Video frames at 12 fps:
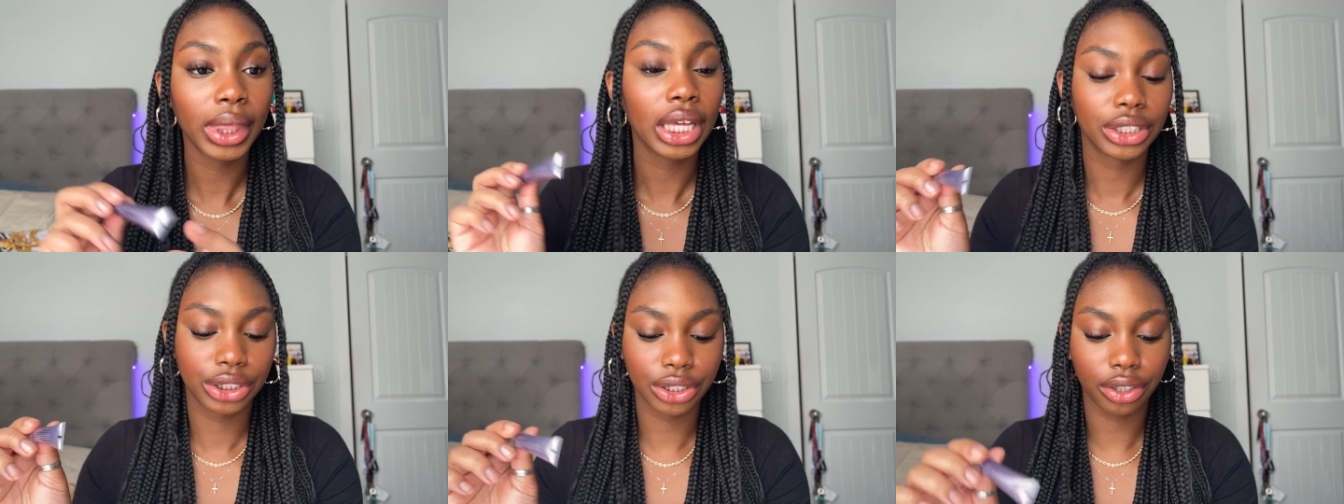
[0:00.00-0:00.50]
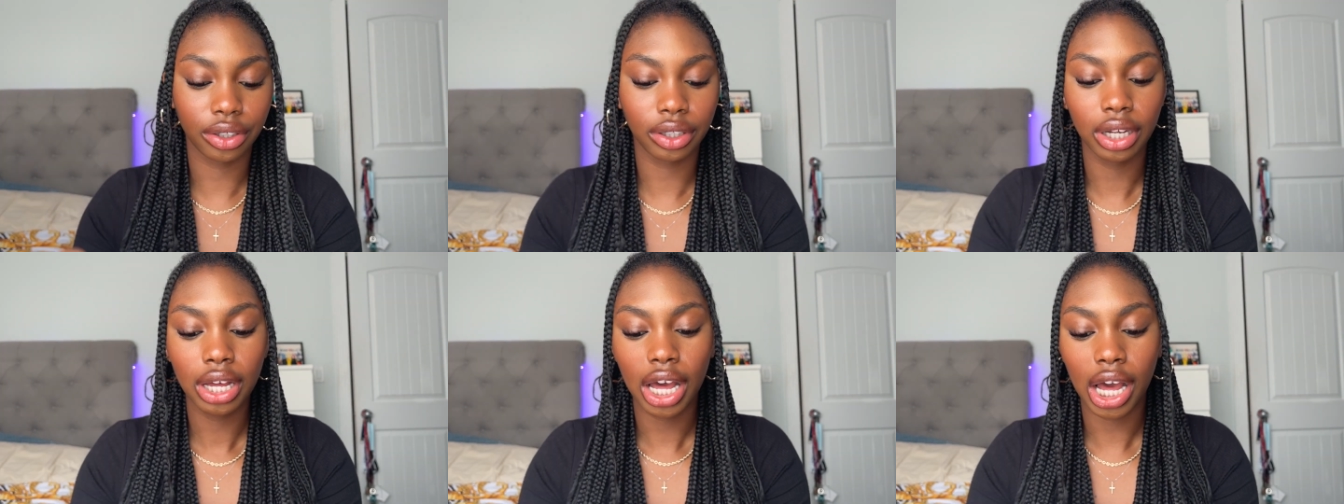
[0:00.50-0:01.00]
so
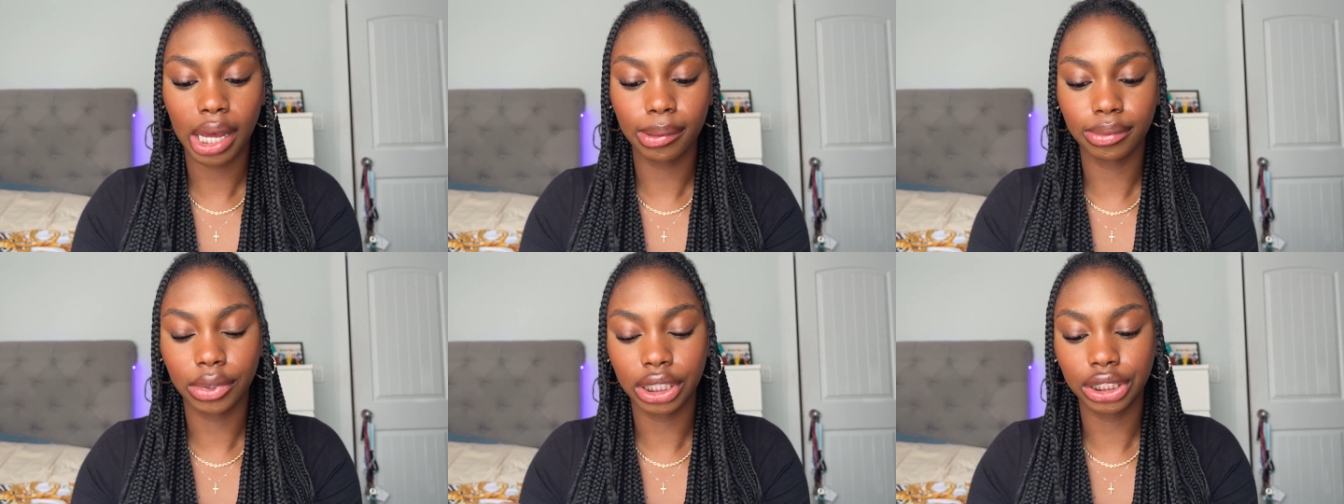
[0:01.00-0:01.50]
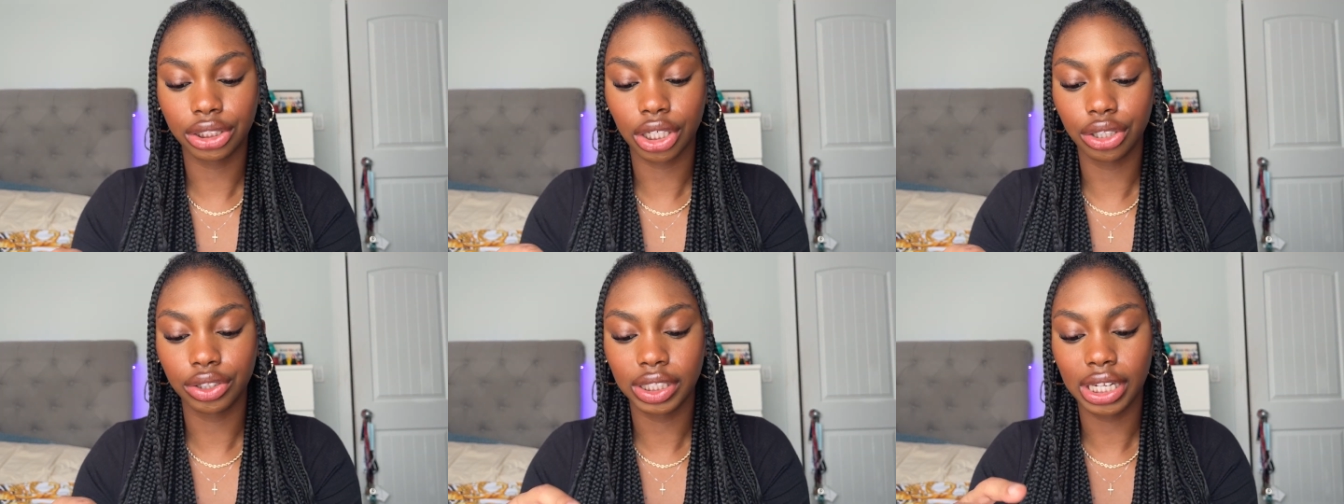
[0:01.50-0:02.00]
i'm gonna start
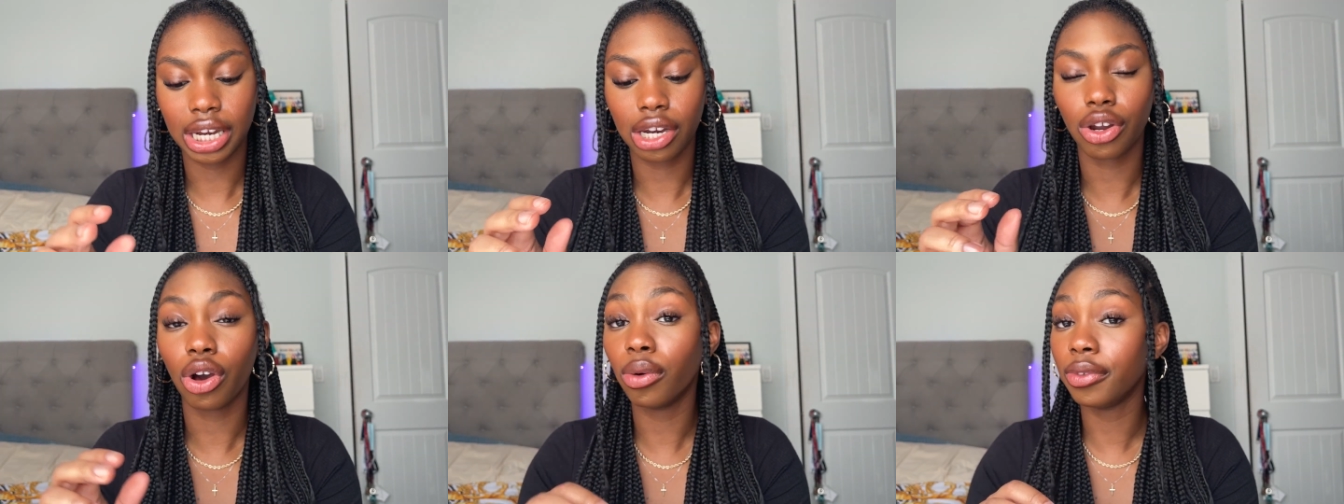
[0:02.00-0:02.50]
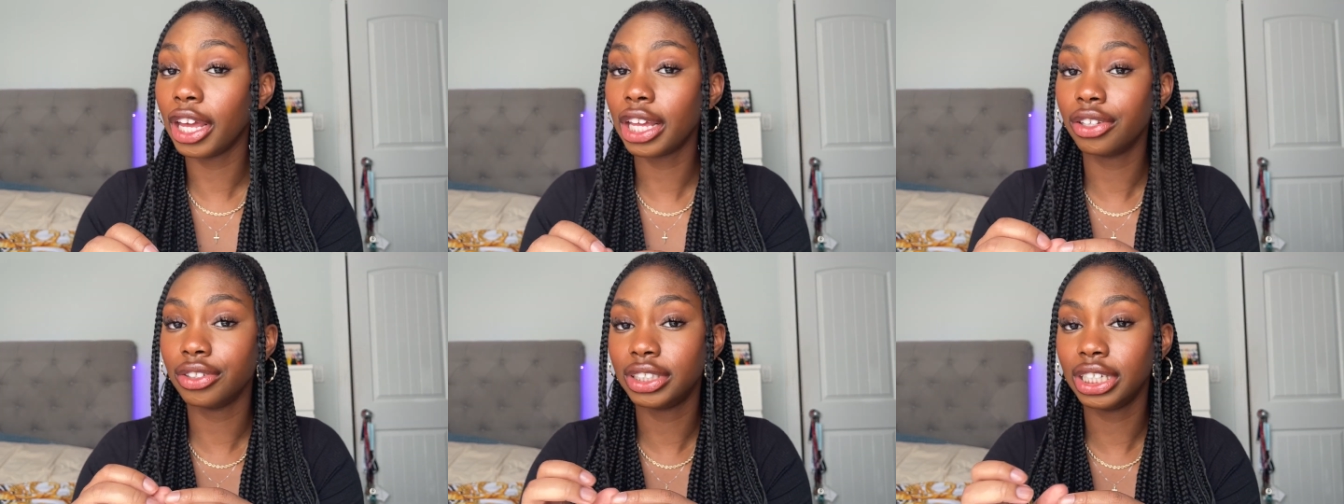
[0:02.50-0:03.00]
using that and hopefully i
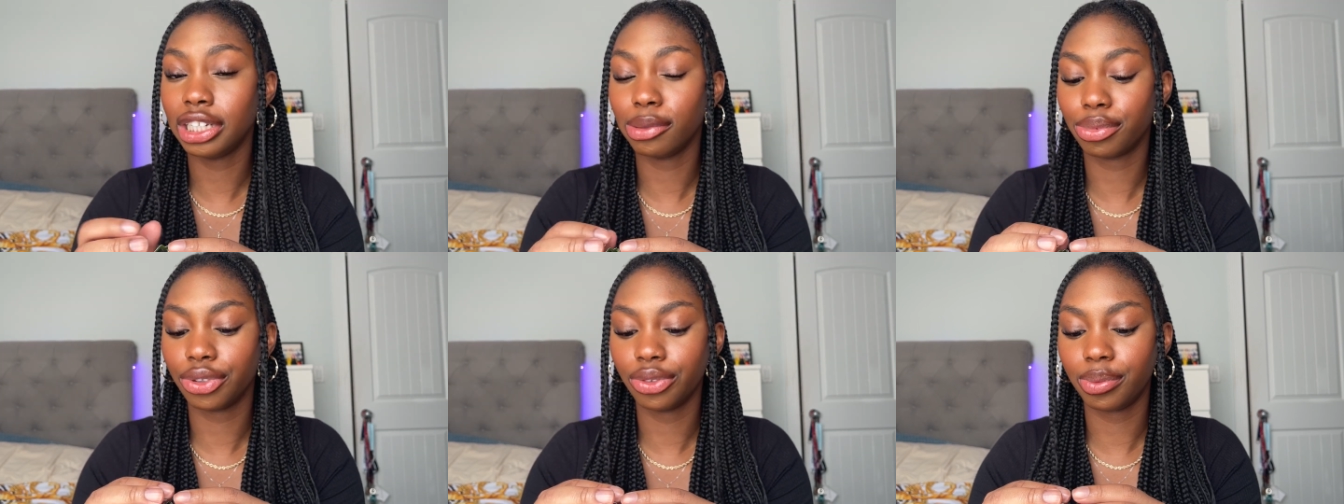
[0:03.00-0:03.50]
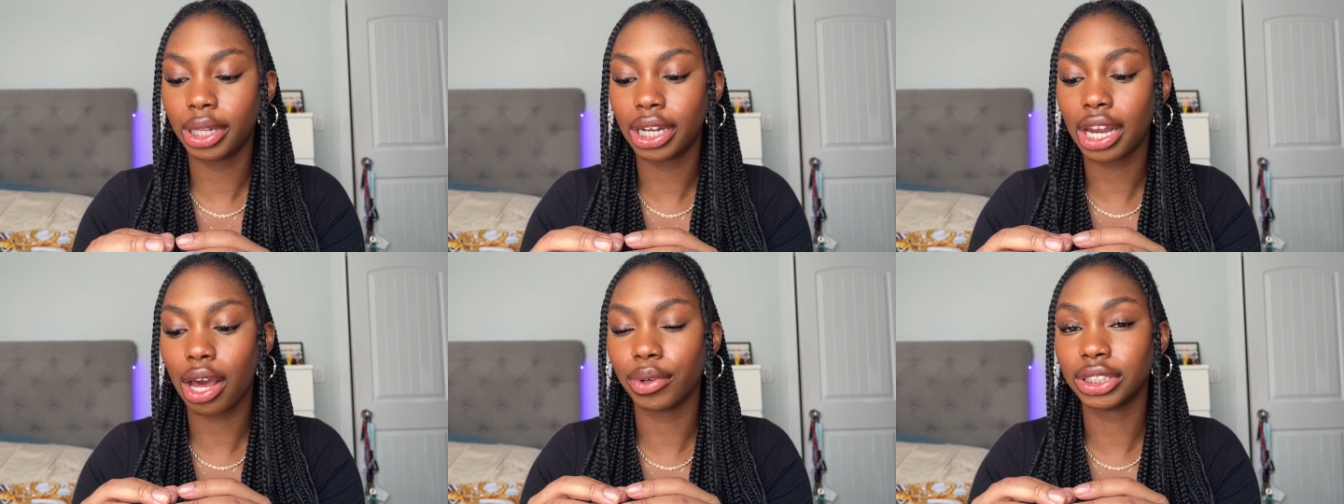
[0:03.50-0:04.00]
do see an improvement and
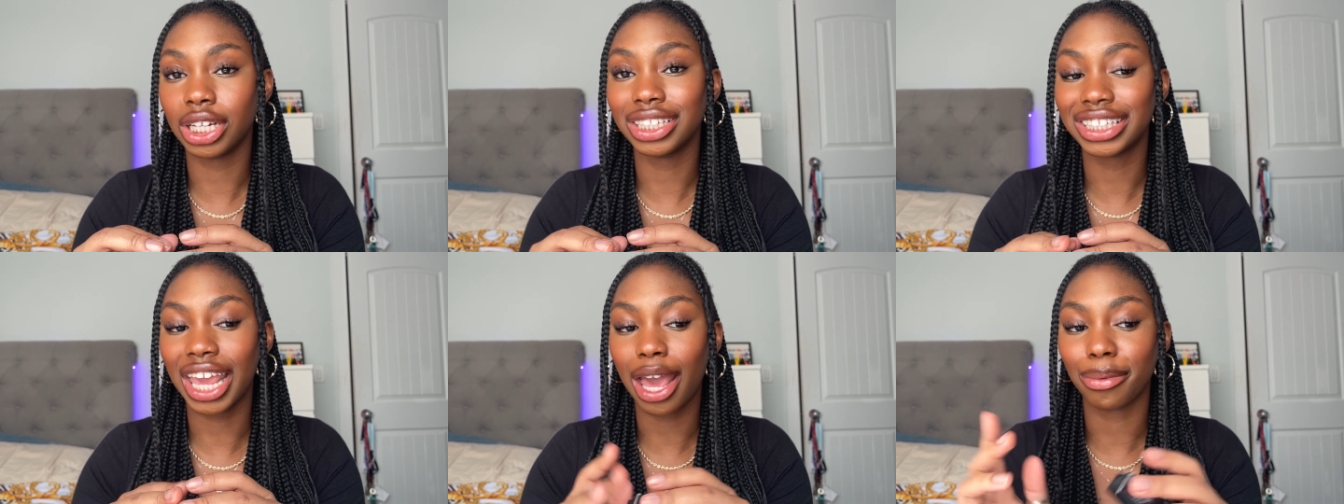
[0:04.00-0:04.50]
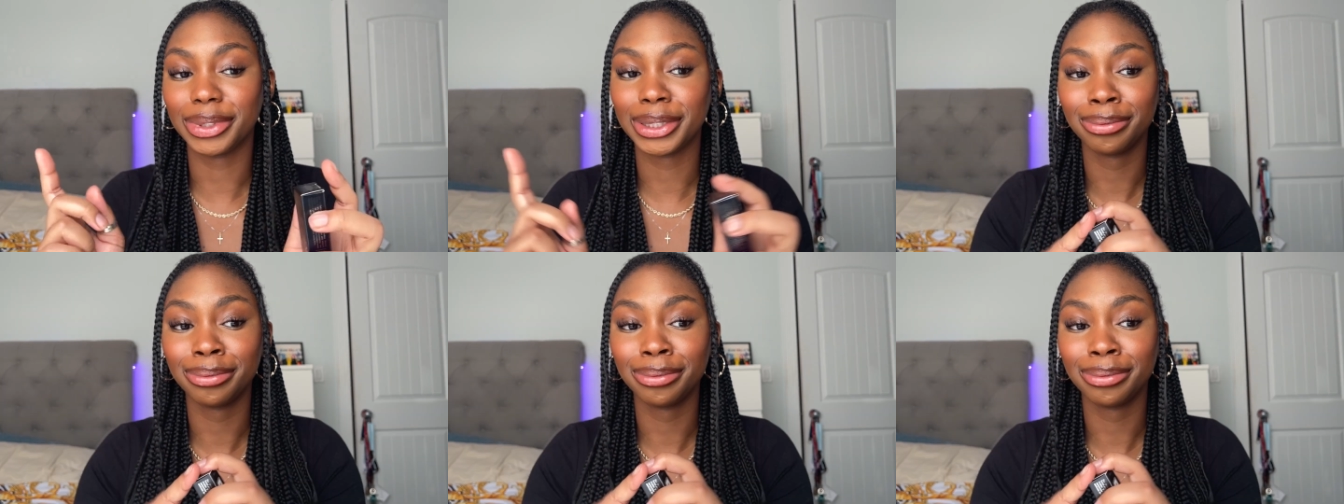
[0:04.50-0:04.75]
i was not scammed